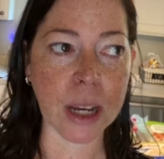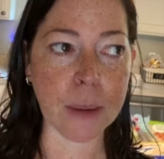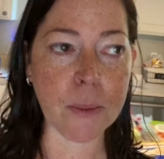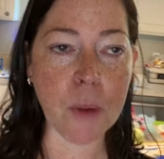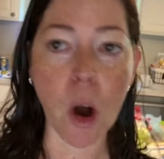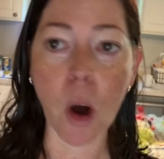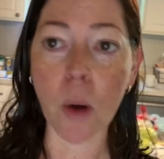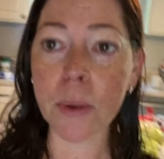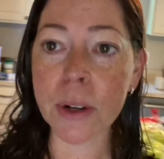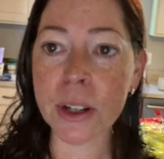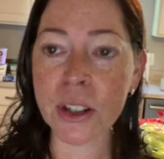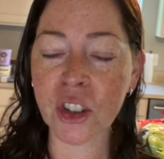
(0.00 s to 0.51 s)
I'm
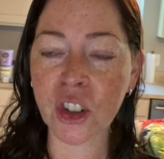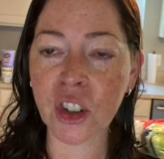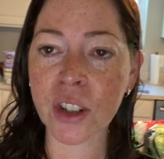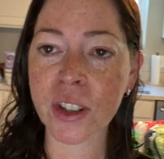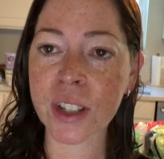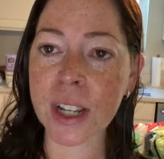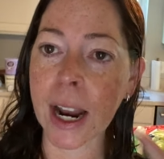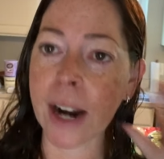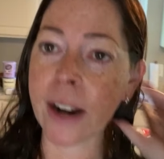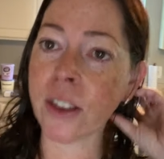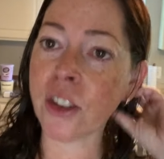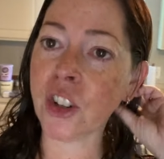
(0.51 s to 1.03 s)
always
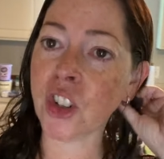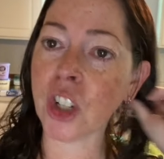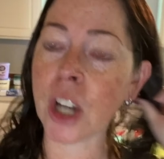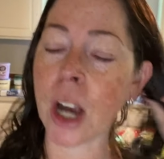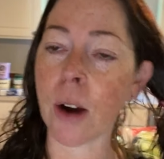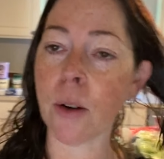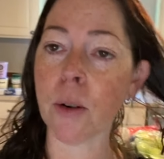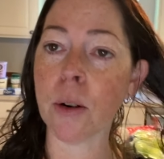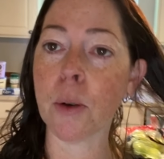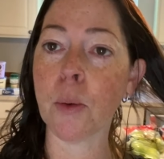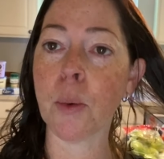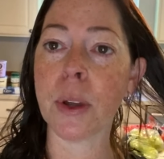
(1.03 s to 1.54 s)
just out of the
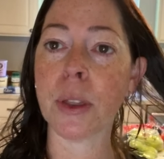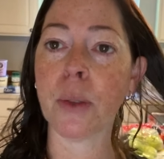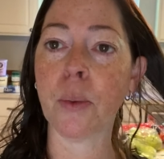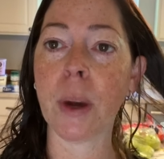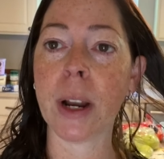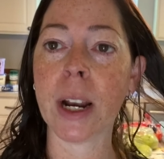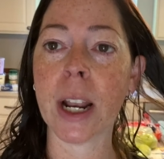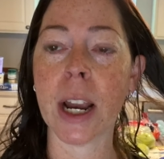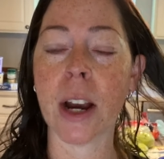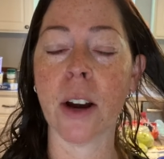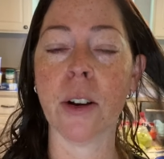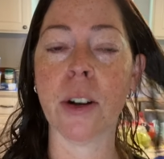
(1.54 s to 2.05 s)
shower with
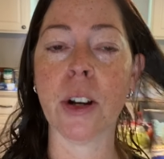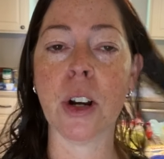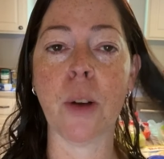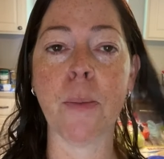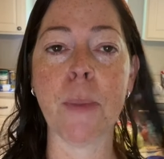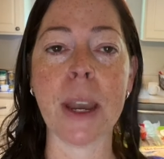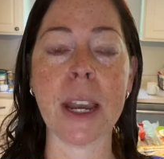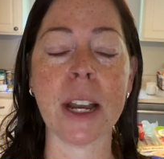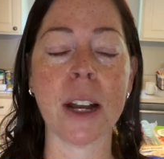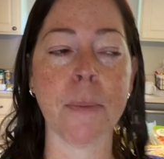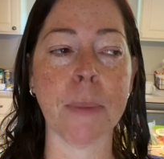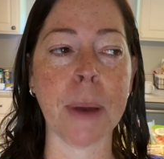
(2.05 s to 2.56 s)
wet hair and no
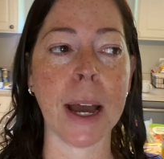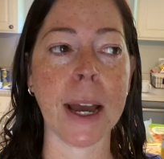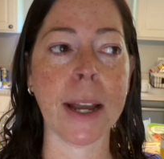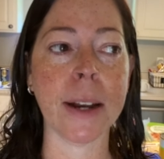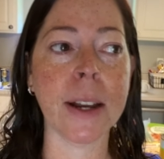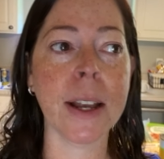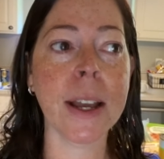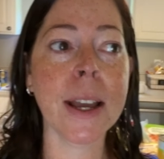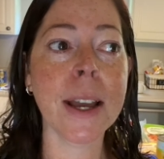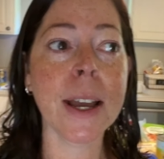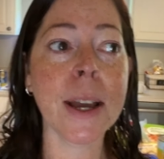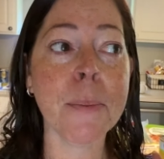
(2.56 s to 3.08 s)
makeup
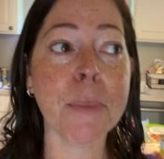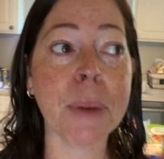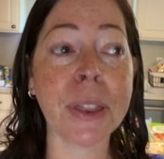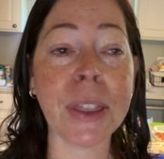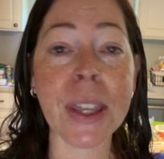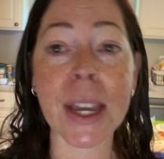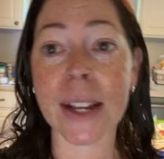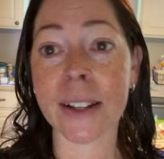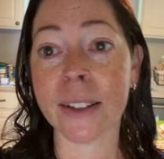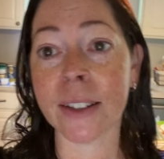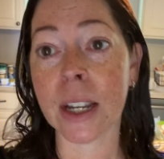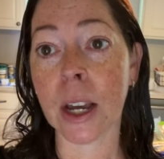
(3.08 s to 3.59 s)
on, but
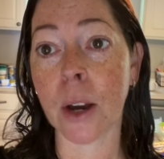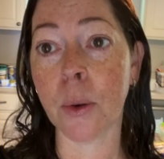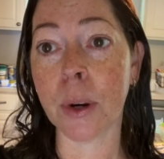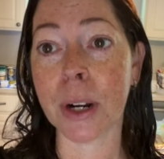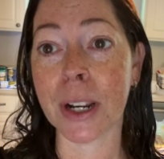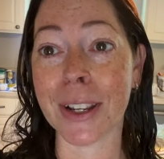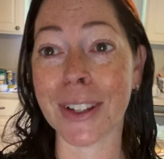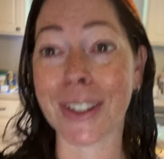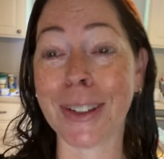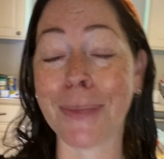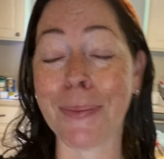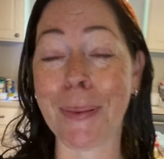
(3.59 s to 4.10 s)
that's how
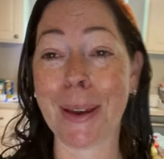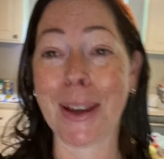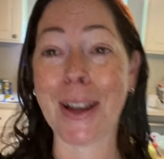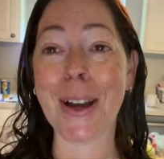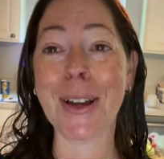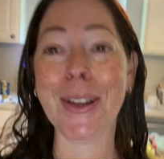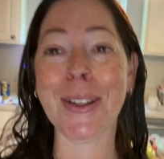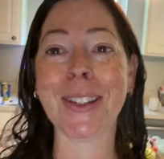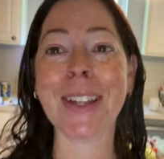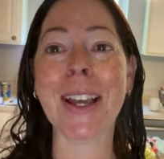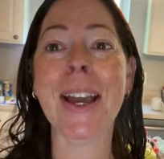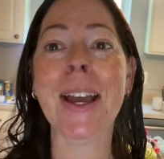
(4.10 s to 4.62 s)
it is
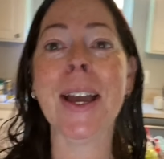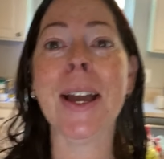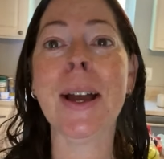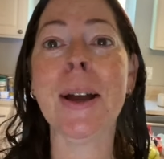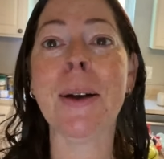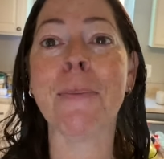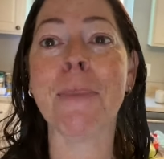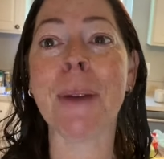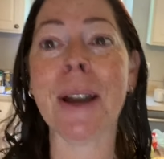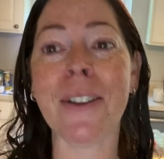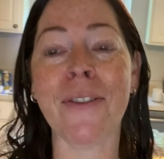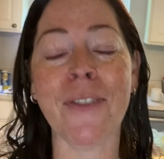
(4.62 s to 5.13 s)
because
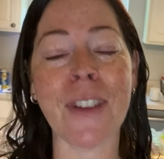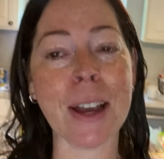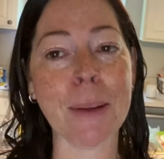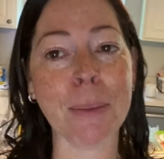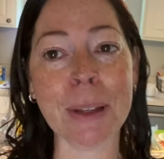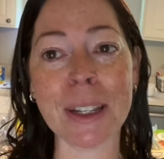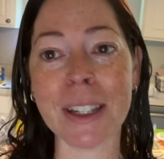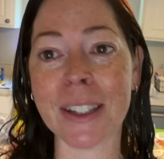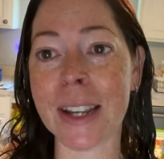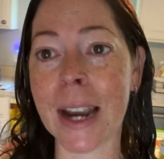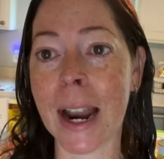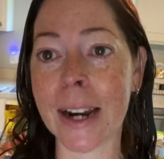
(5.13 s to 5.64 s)
my
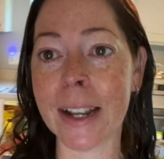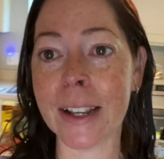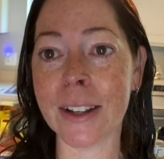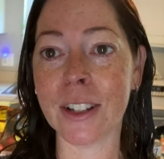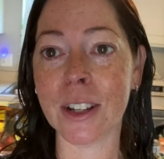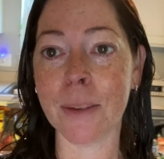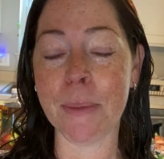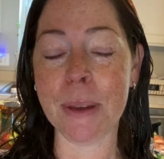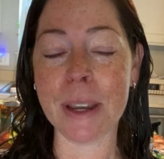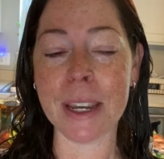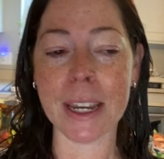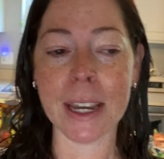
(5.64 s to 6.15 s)
family's not
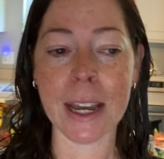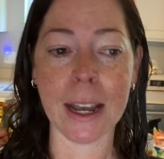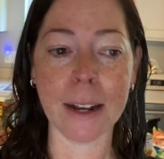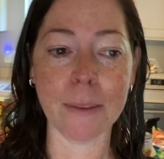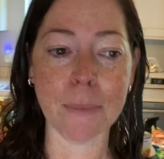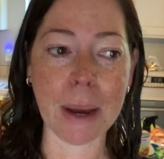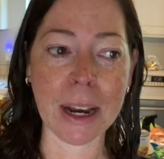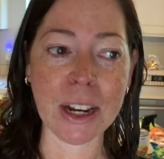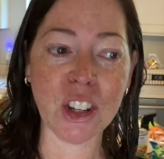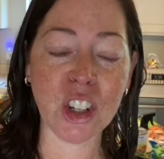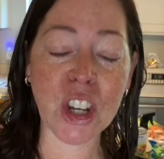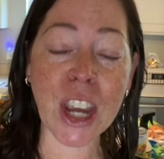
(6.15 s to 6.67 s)
into being on
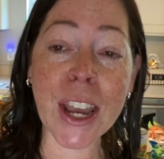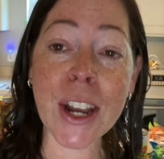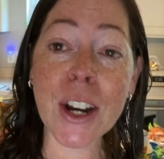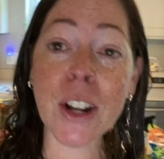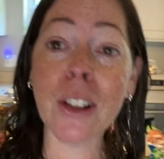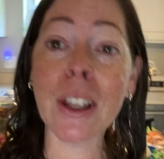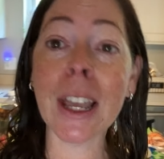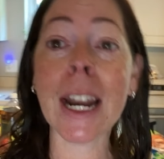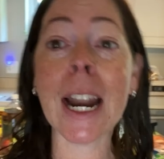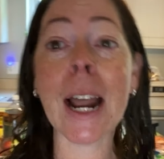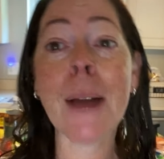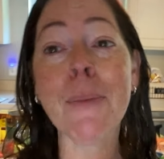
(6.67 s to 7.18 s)
my
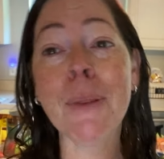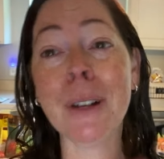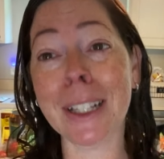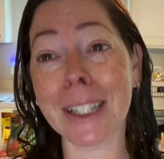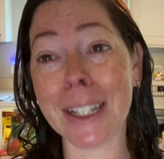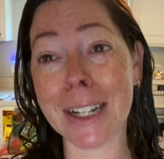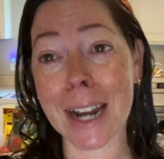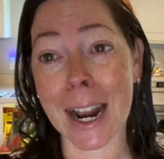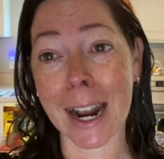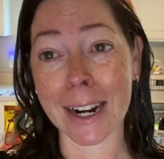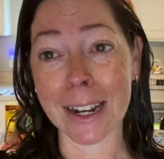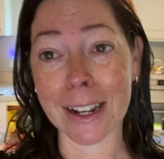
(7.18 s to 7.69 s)
channel and I'm
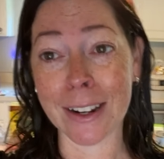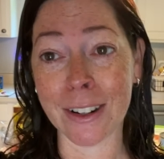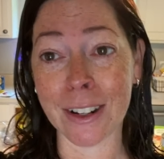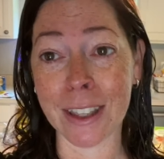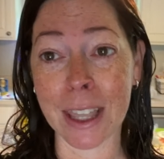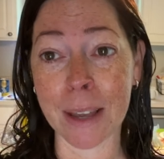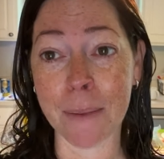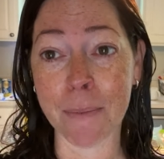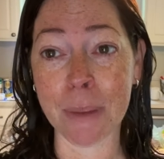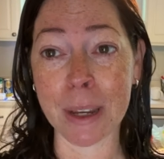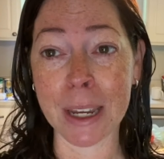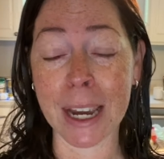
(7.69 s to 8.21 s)
really not into
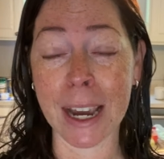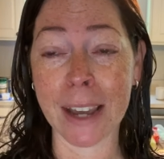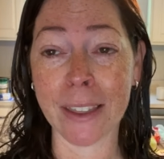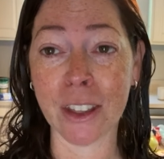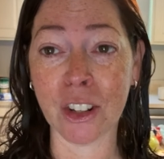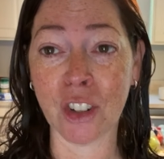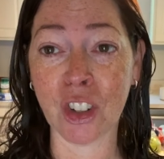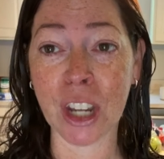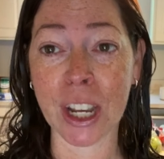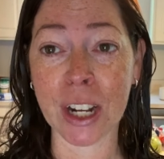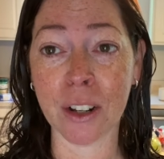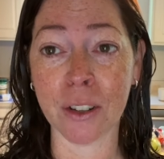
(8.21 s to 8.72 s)
them being on
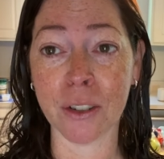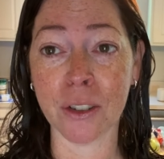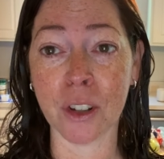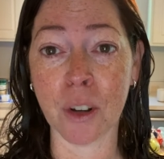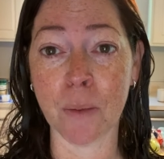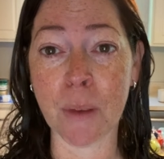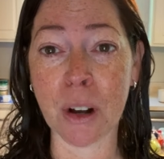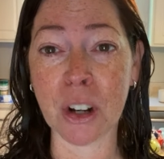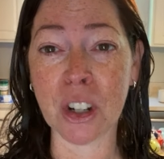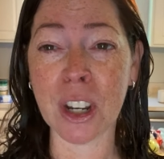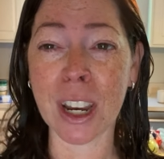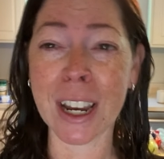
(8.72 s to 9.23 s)
the channel so
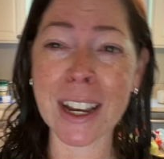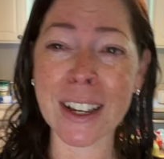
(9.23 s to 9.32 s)
much.